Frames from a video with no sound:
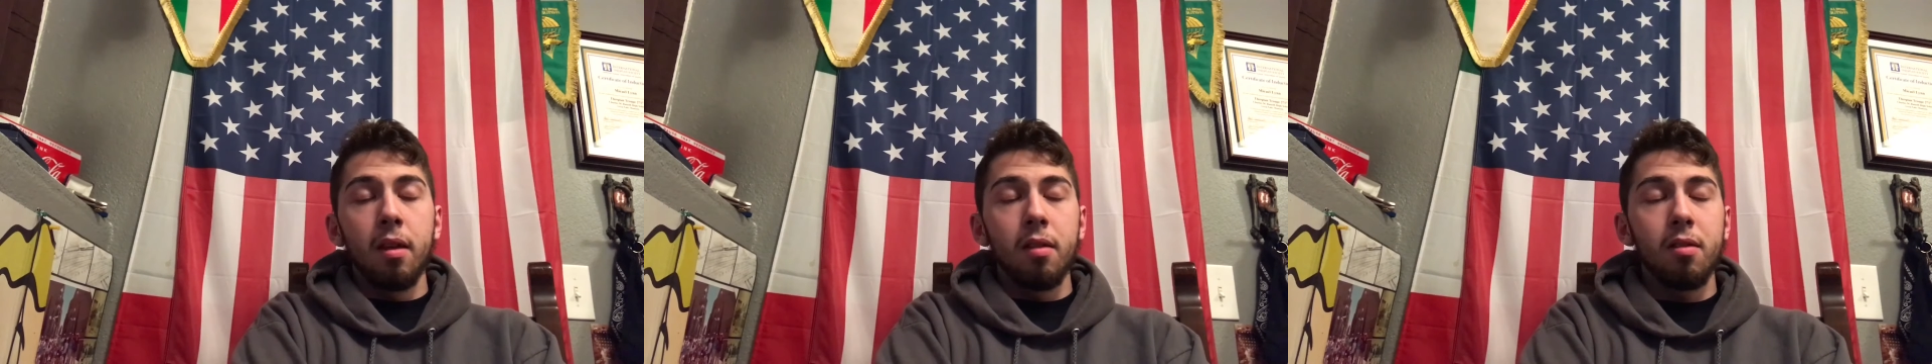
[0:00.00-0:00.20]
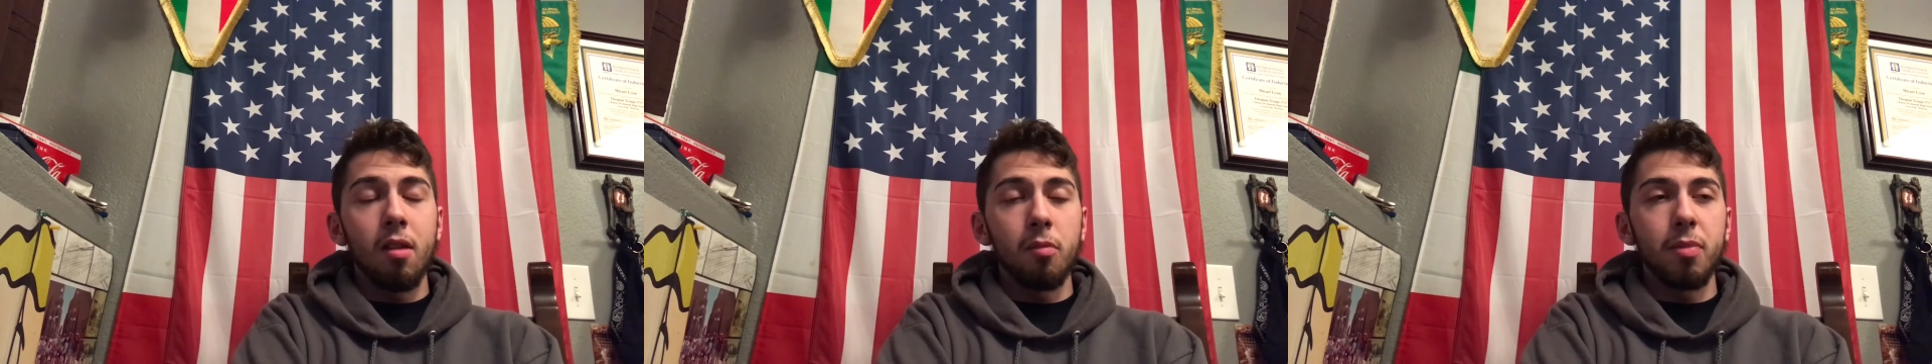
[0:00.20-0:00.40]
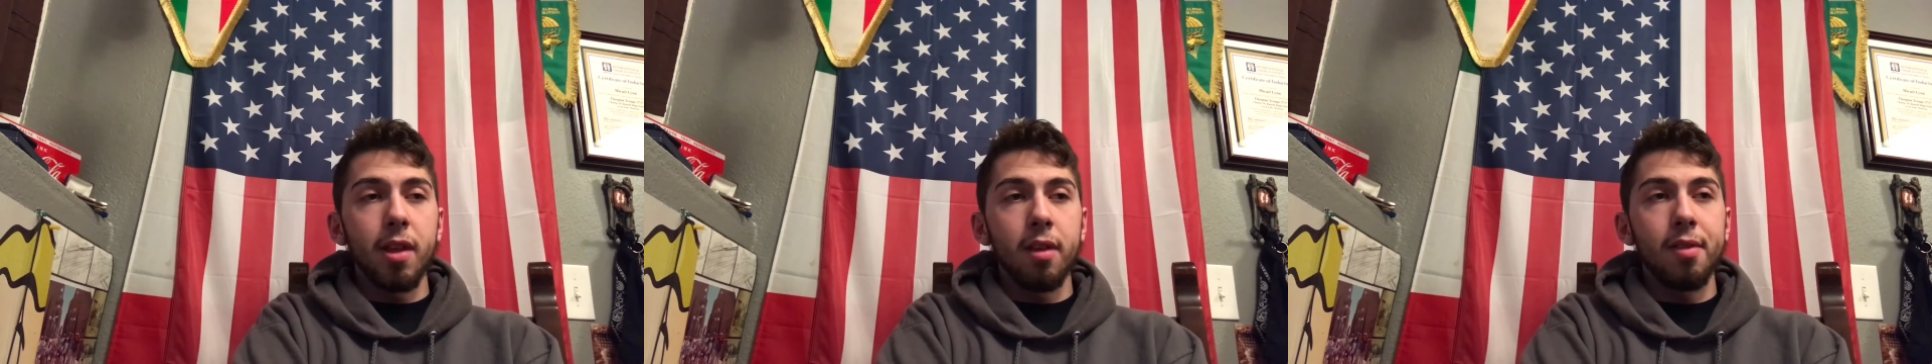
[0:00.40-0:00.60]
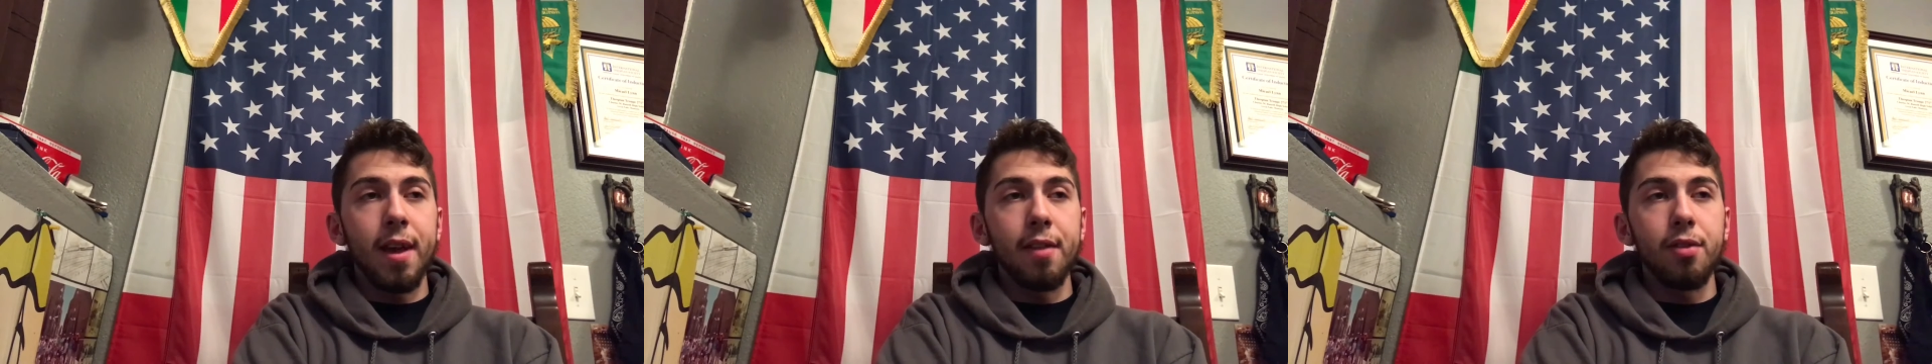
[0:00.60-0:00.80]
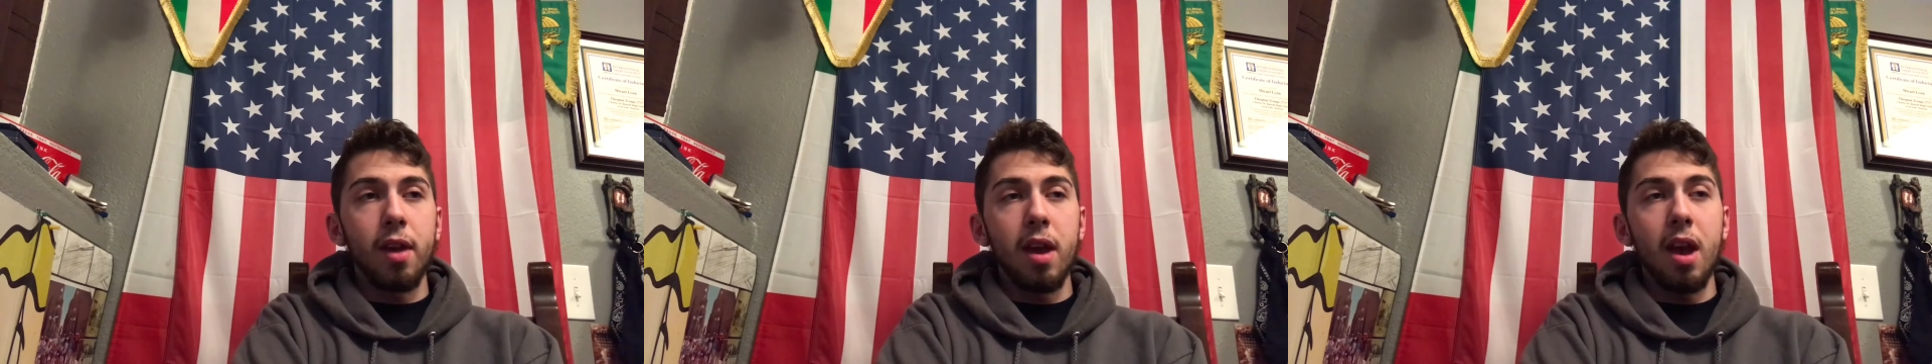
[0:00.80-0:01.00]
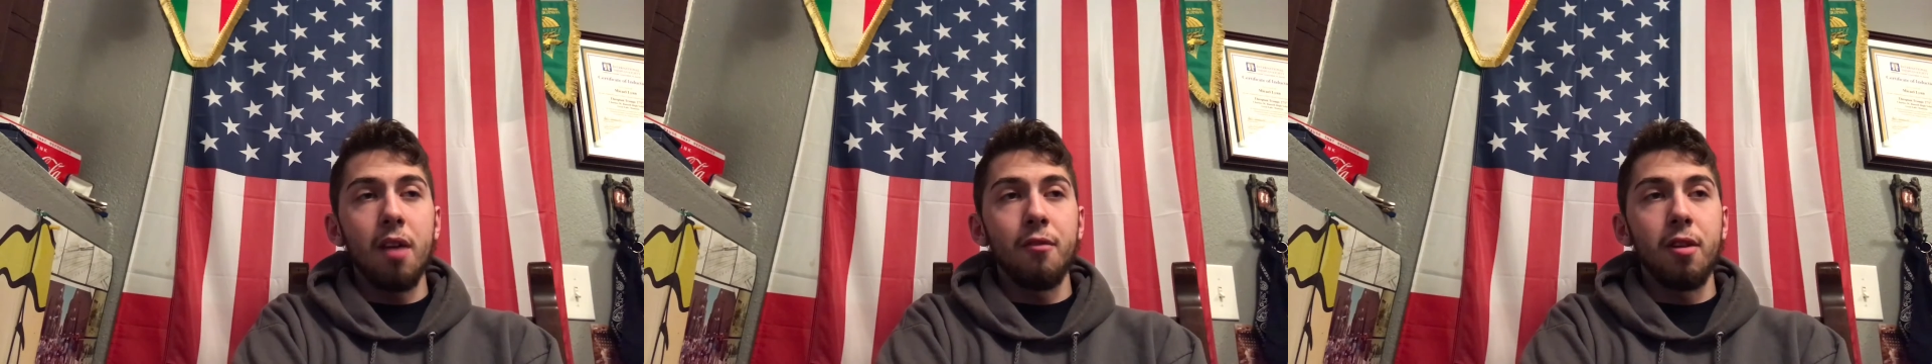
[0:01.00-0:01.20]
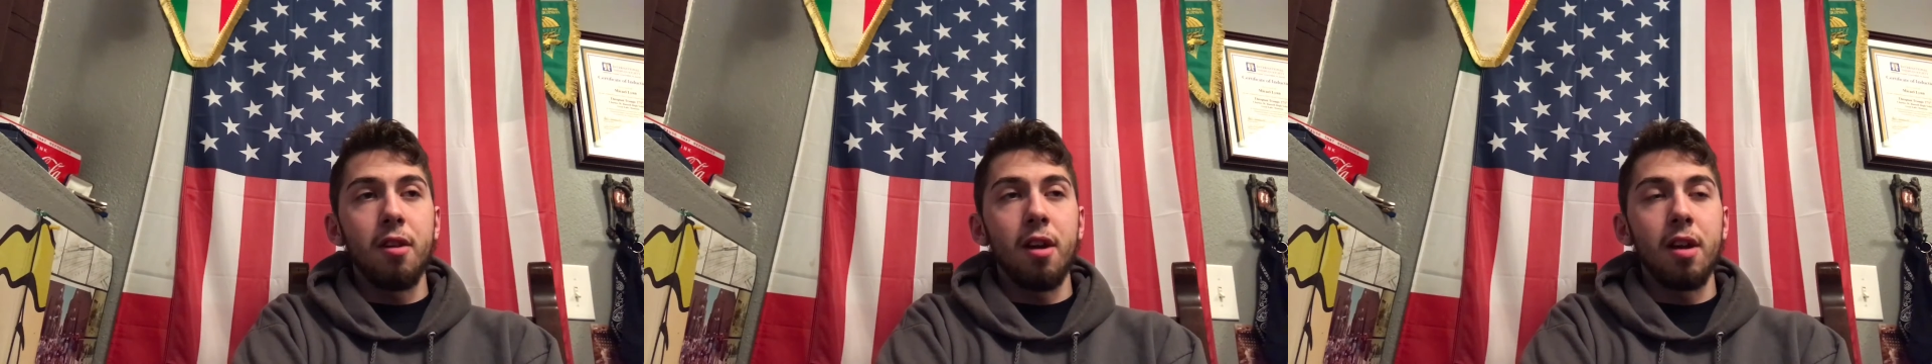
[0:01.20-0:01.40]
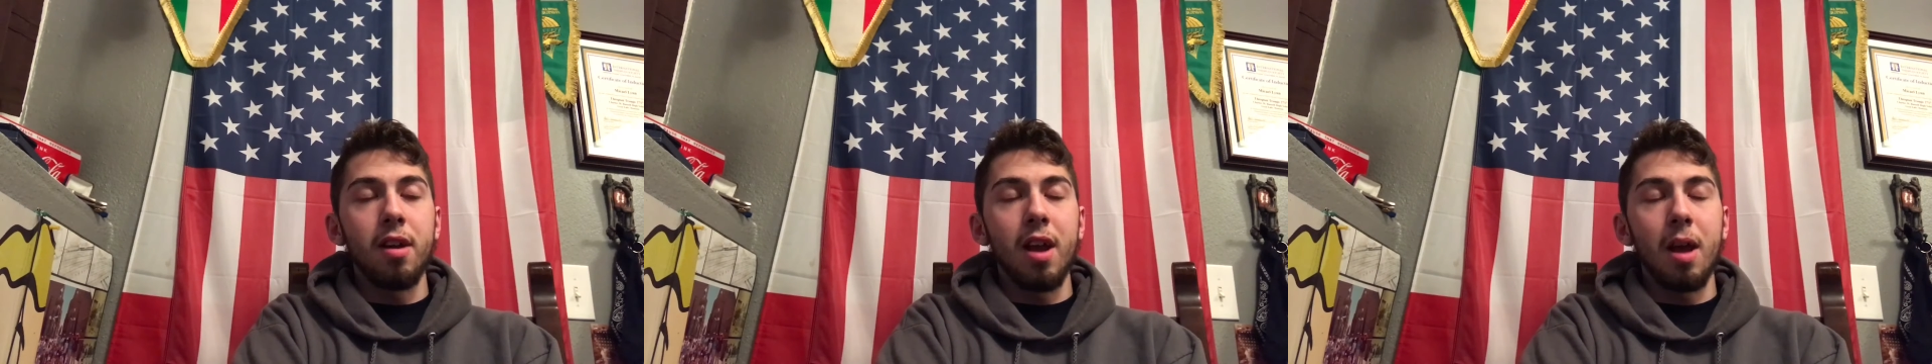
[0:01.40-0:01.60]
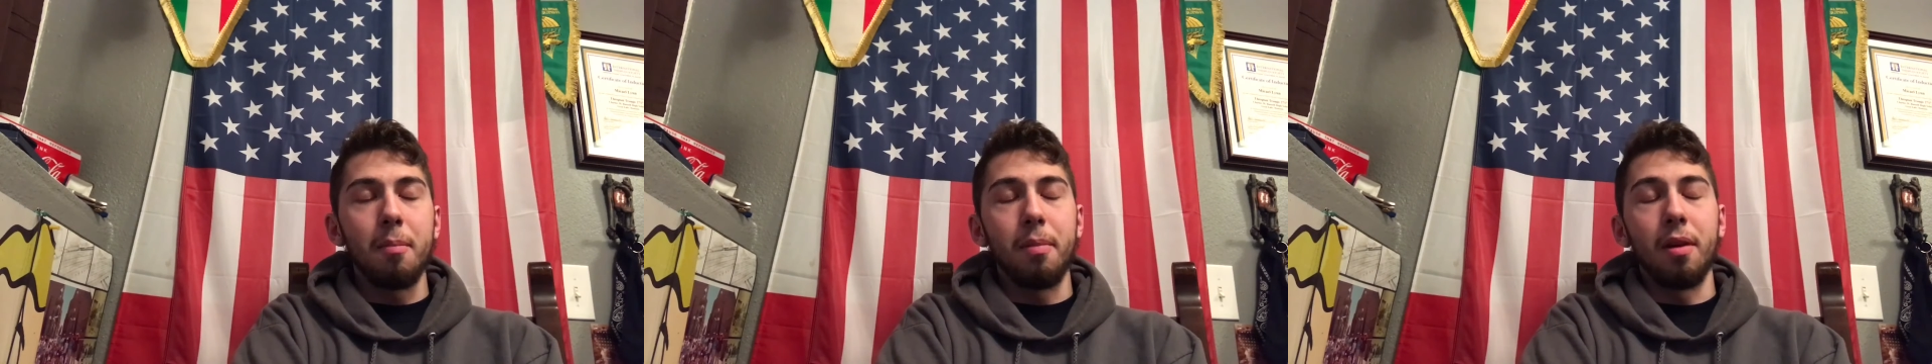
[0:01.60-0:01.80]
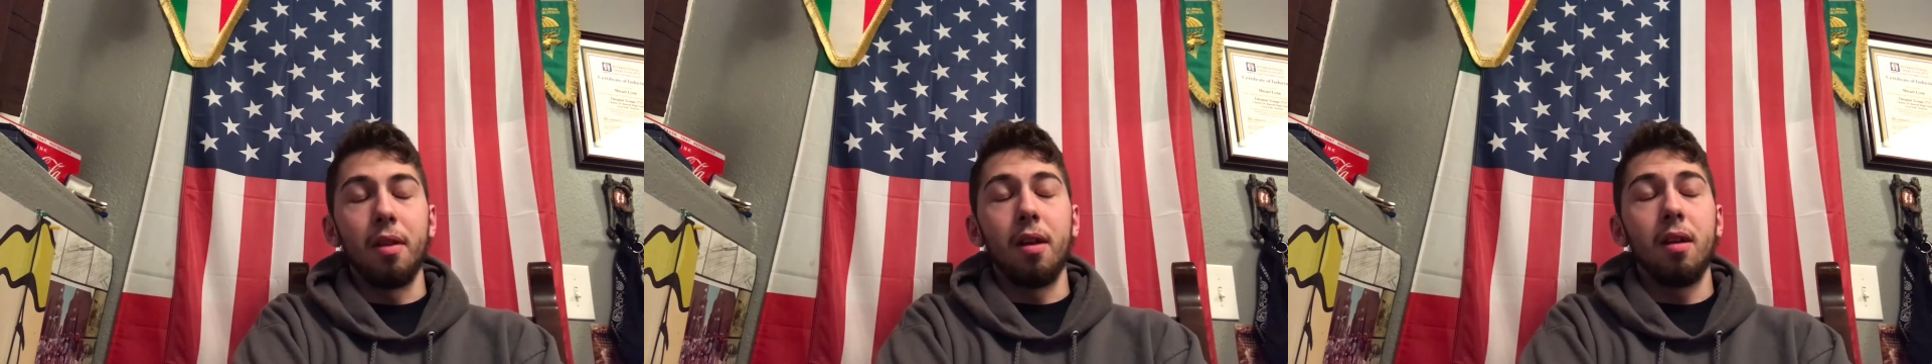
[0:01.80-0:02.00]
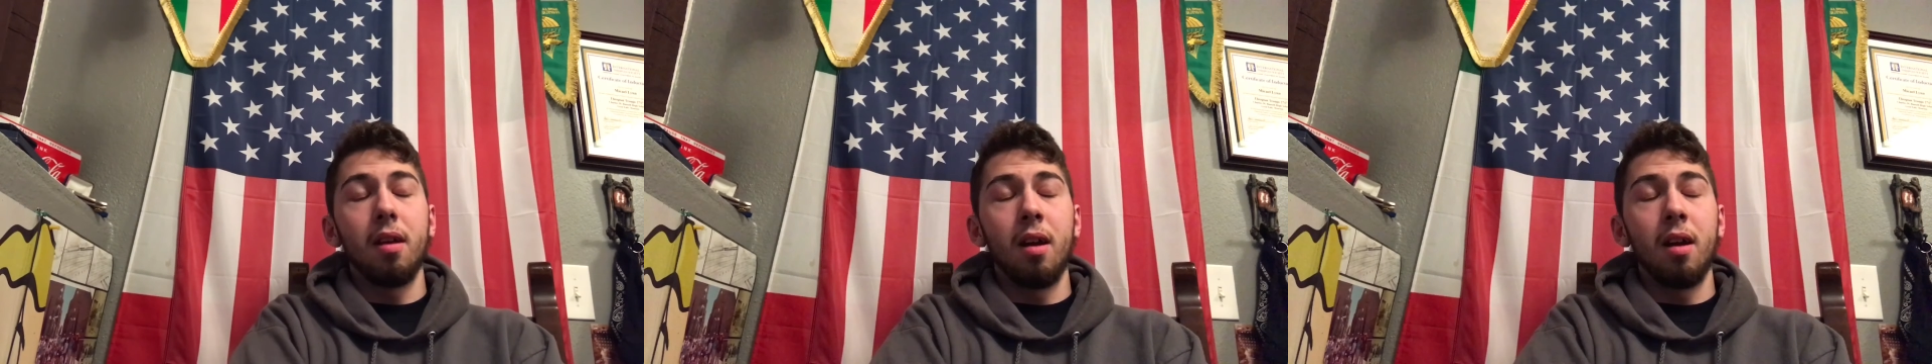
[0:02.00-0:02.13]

Something that they haven't done yet, but